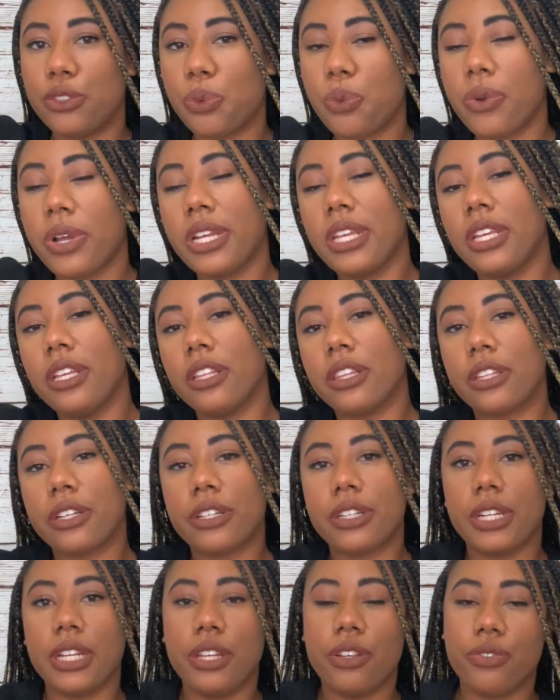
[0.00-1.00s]
20,
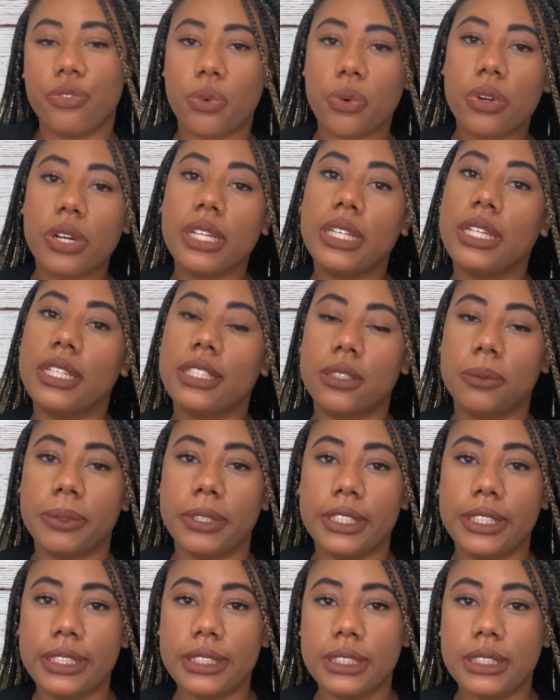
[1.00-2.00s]
30, 40
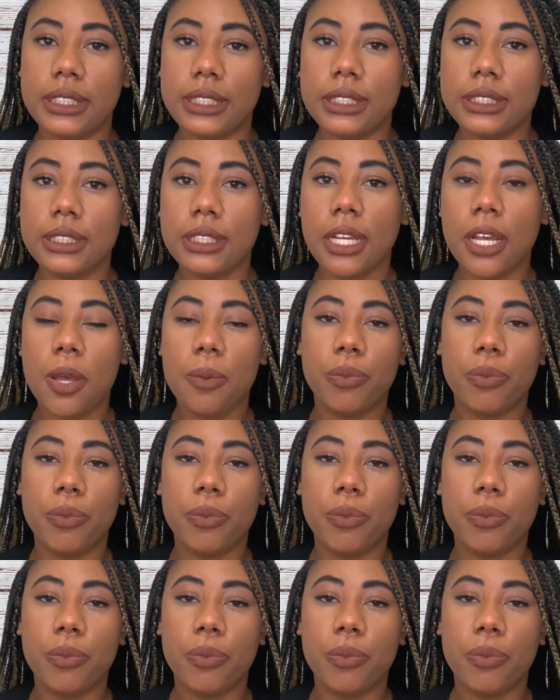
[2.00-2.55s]
experiences,